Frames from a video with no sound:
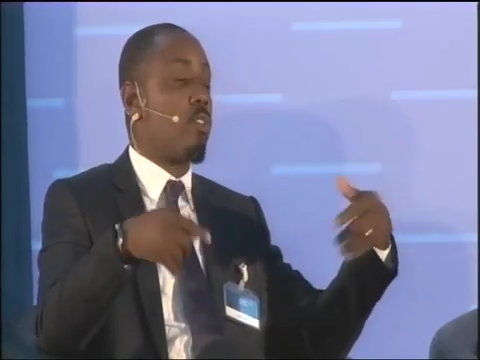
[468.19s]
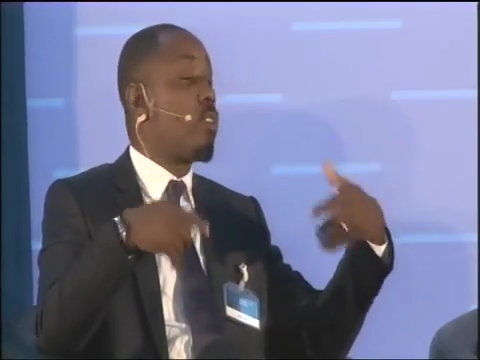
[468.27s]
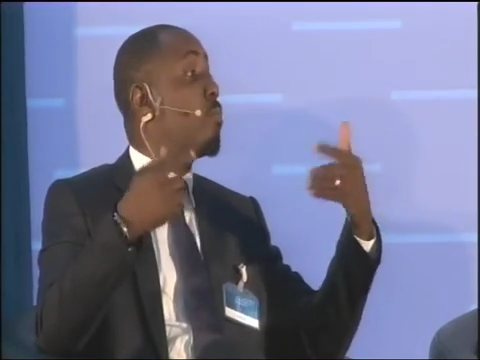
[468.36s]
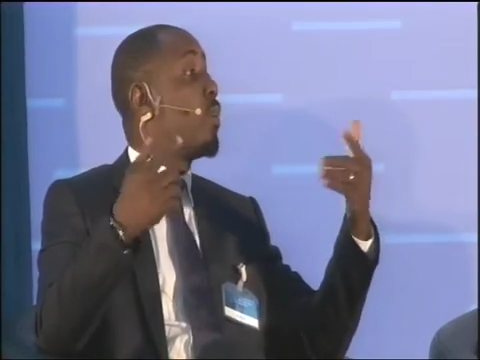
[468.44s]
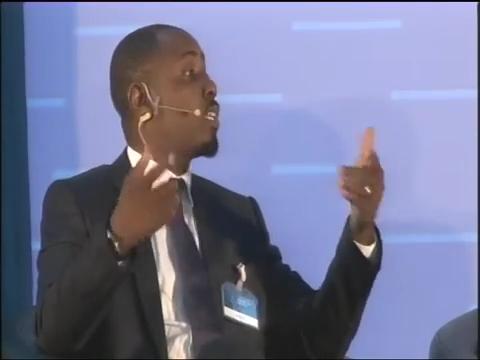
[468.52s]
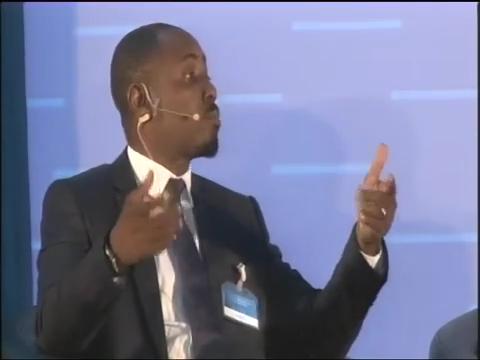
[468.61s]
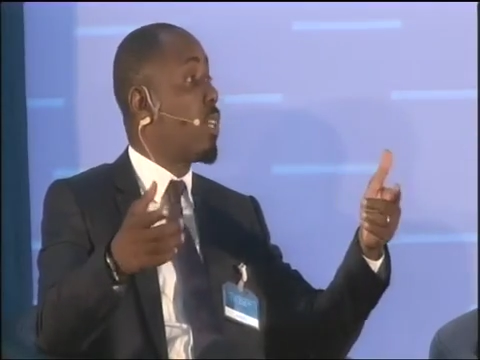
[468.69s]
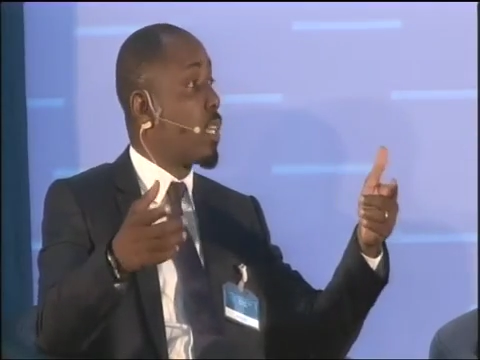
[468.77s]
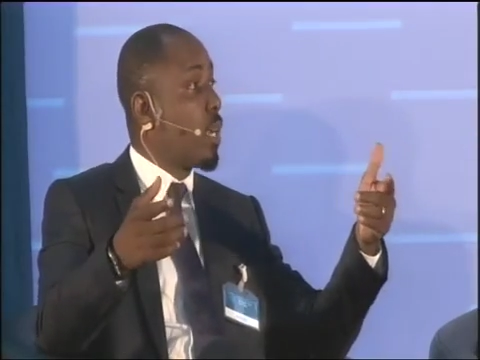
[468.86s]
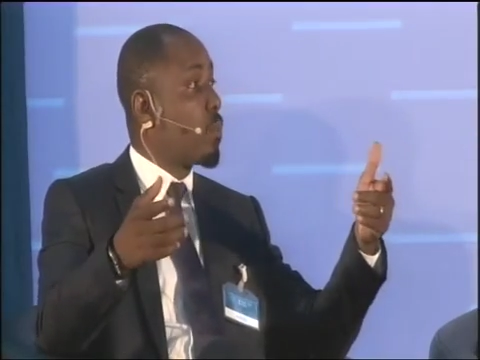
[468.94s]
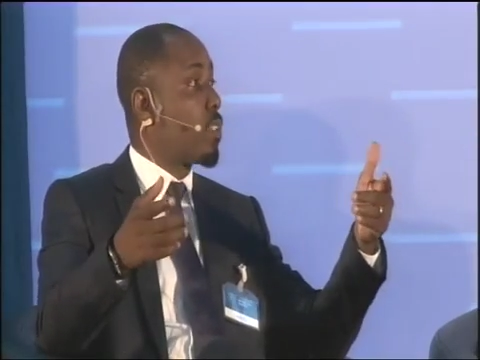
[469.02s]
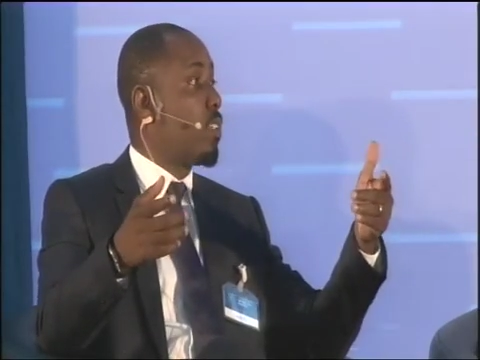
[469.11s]
or replacement
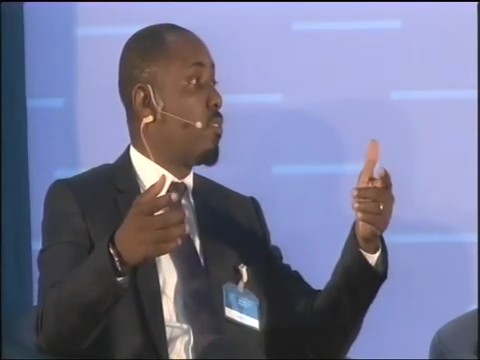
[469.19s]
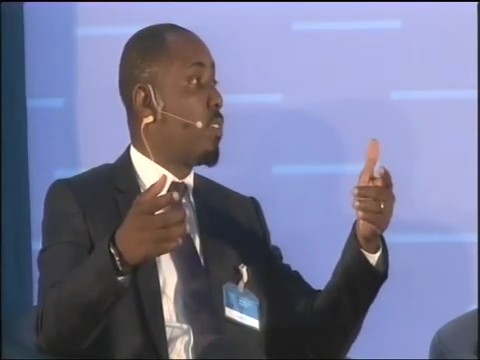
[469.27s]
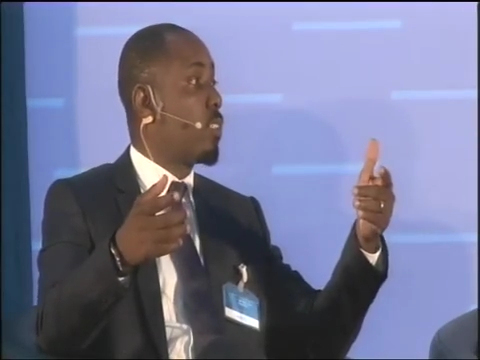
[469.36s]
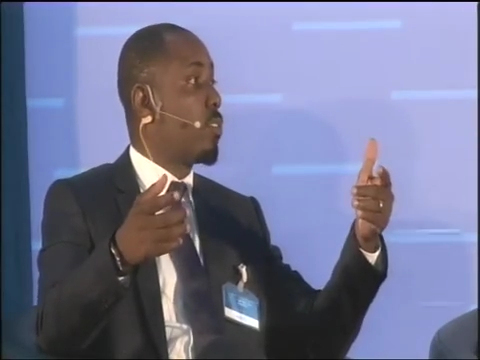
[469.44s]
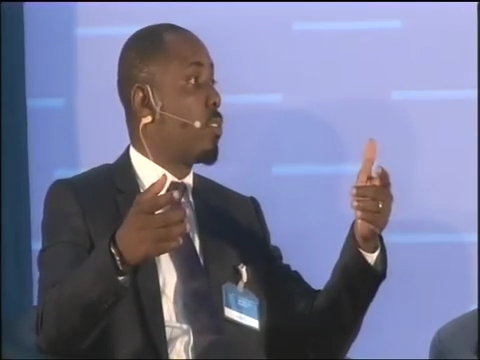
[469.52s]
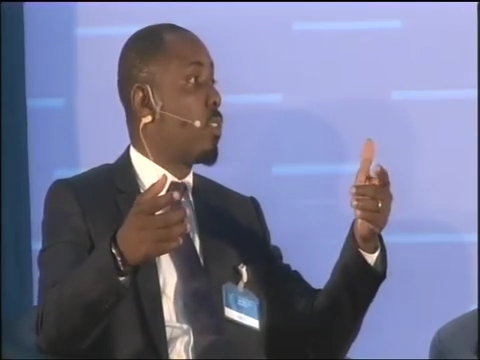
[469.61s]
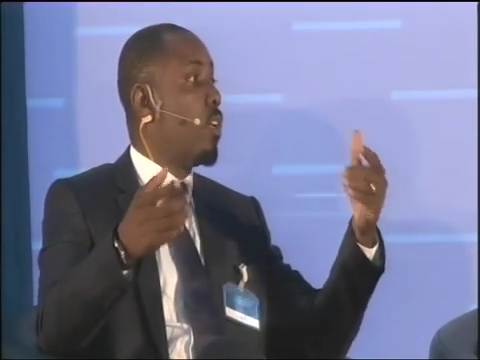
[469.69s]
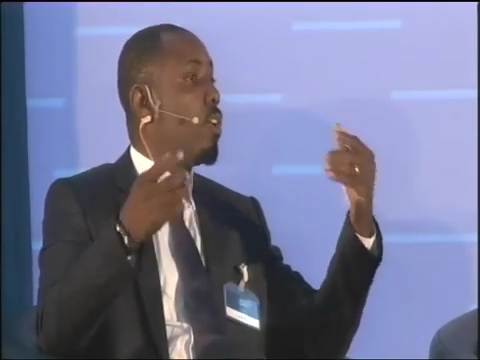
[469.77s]
capital investors.